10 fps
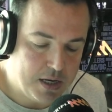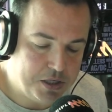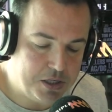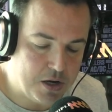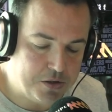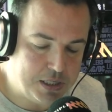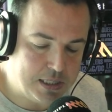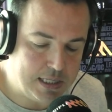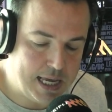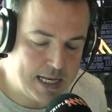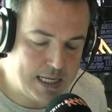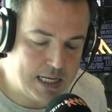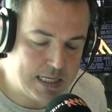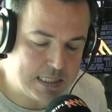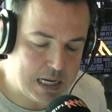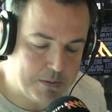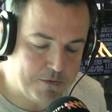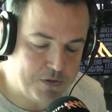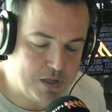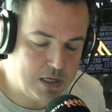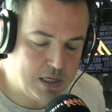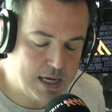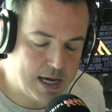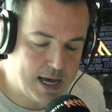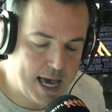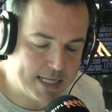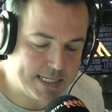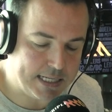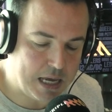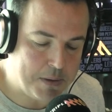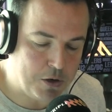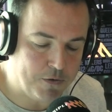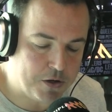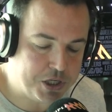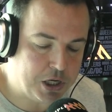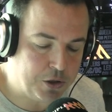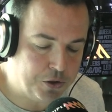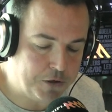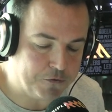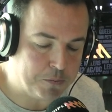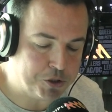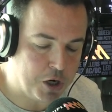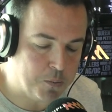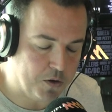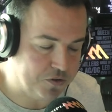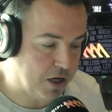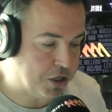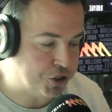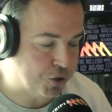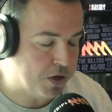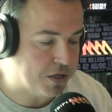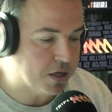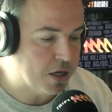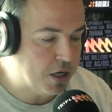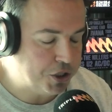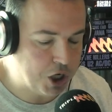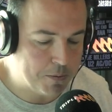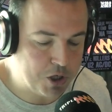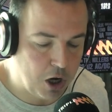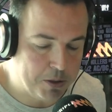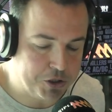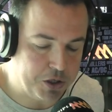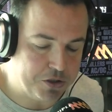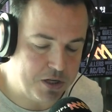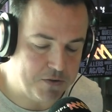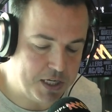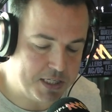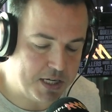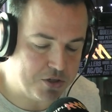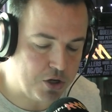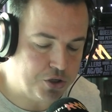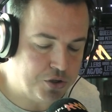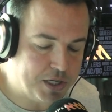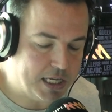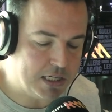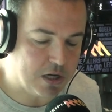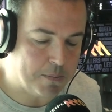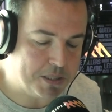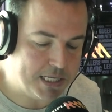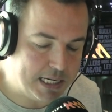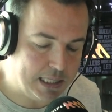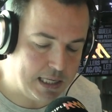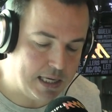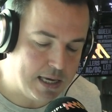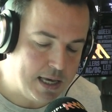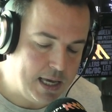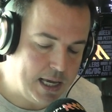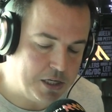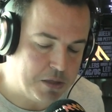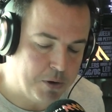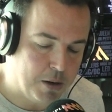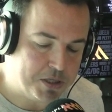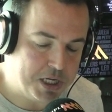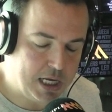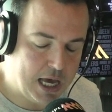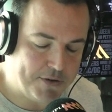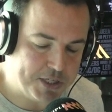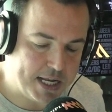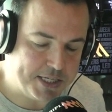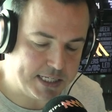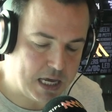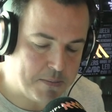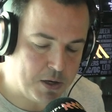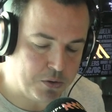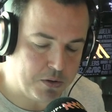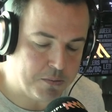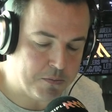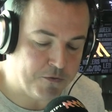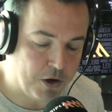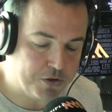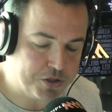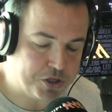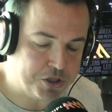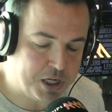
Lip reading: didn't get in some of the Anzac Day medal votes, including from Job Watson. I enjoyed Job's commentary on 7 yesterday. He's got unique insight, particularly into the Bombers. He gave his Anzac Day medal votes to